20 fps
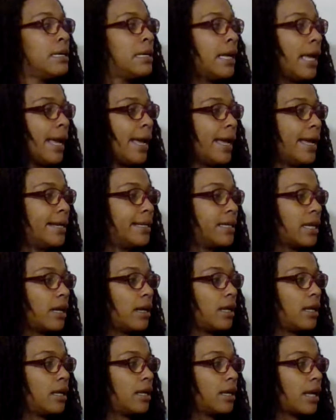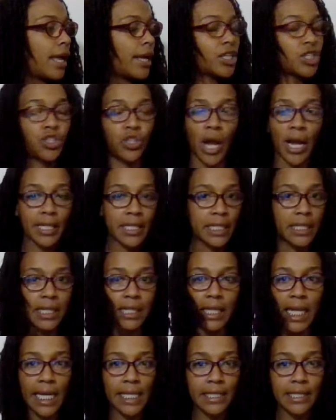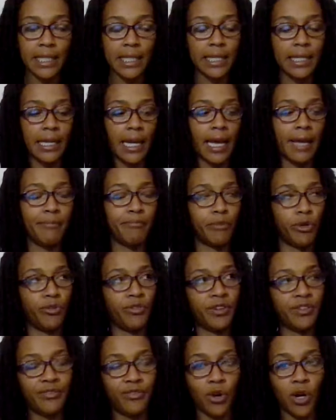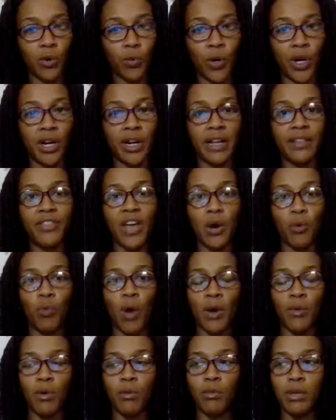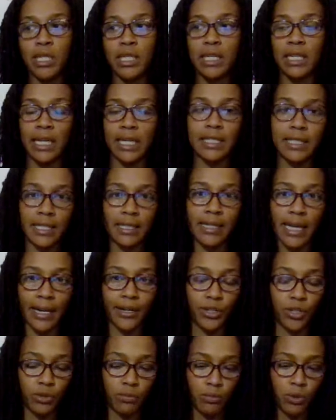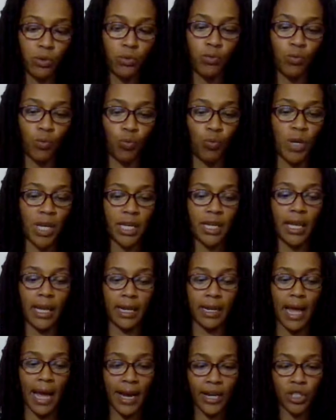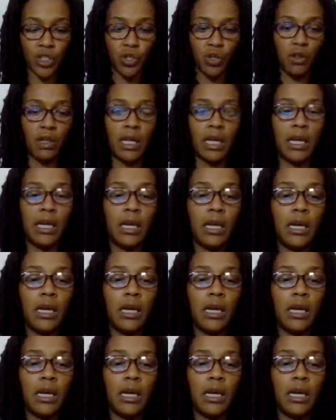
and extracting the lesson and moving forward. That way, when we get to that new moon, we can actually